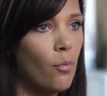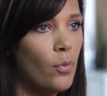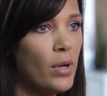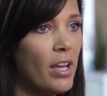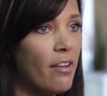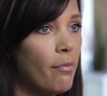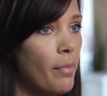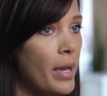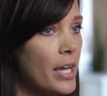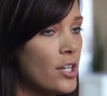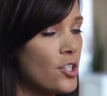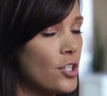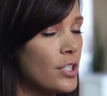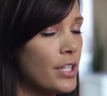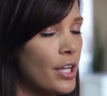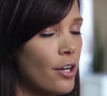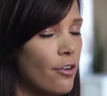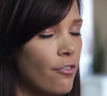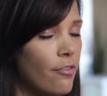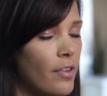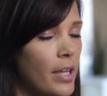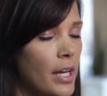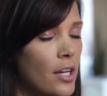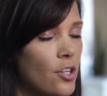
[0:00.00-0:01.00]
we have patients that are
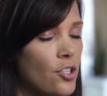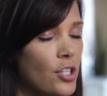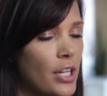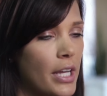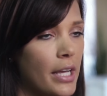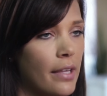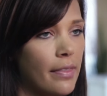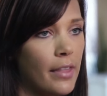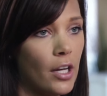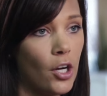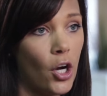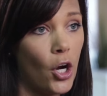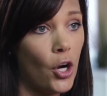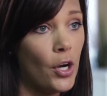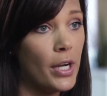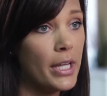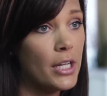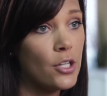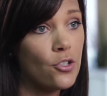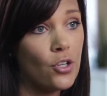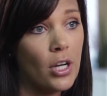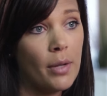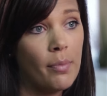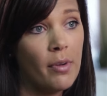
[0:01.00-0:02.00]
finishing that are already in
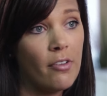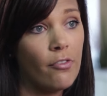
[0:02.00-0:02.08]
treatment